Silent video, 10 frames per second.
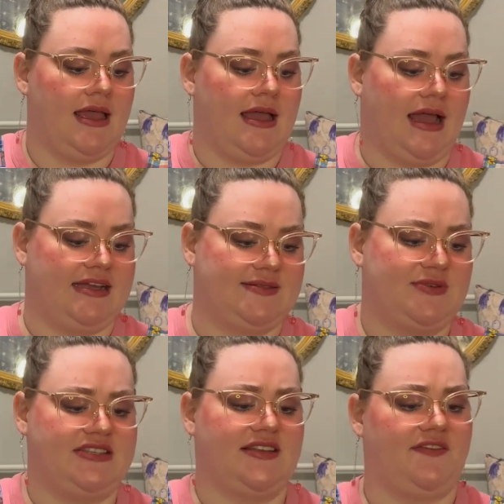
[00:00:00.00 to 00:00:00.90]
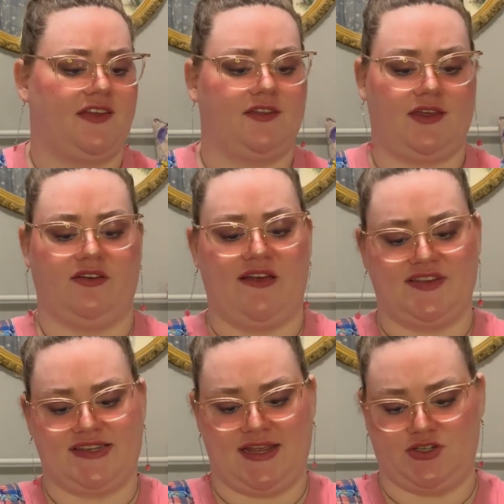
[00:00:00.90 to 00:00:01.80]
I specifically
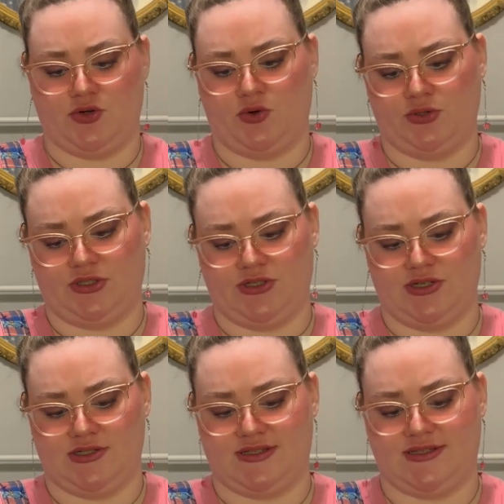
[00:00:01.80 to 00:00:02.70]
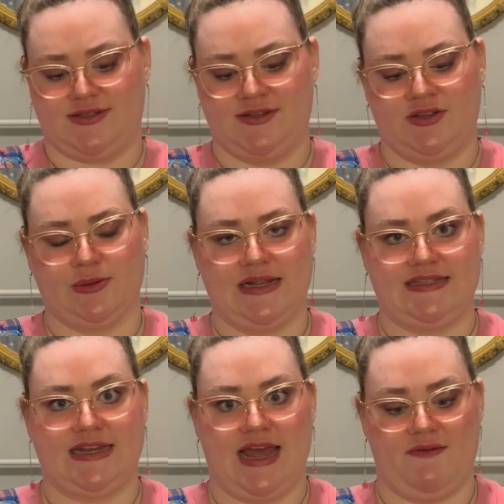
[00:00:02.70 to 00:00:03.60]
gravitate towards threads
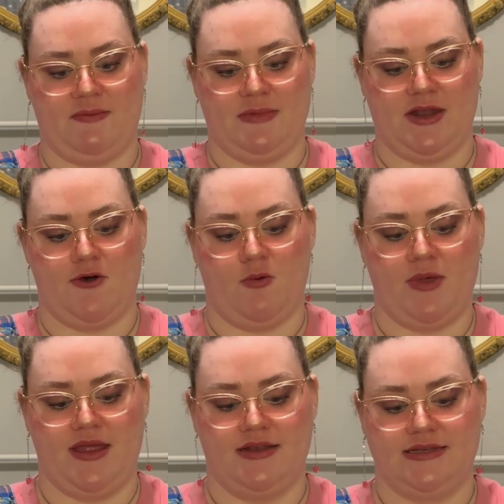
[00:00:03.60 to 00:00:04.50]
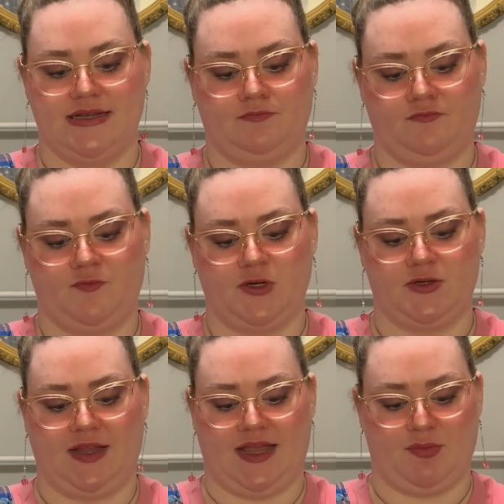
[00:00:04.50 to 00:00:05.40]
that haven't been opened for
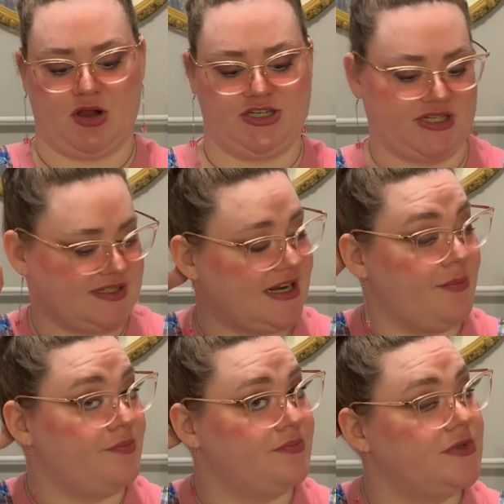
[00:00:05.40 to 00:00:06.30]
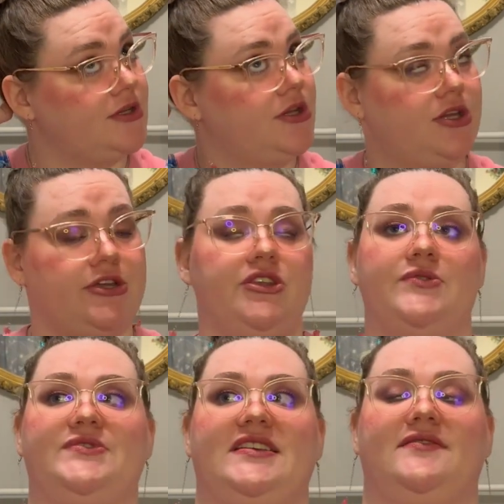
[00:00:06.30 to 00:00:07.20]
like projects that I'm
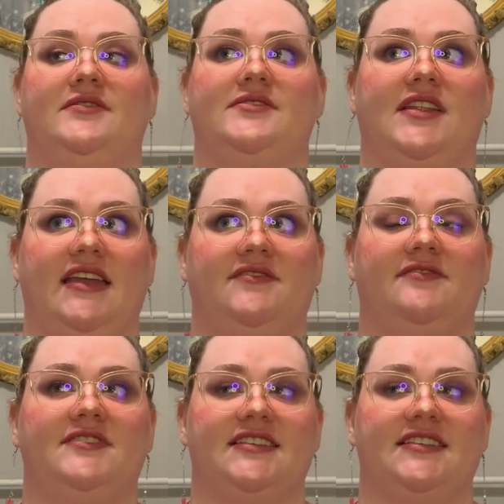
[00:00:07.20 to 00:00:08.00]
using like to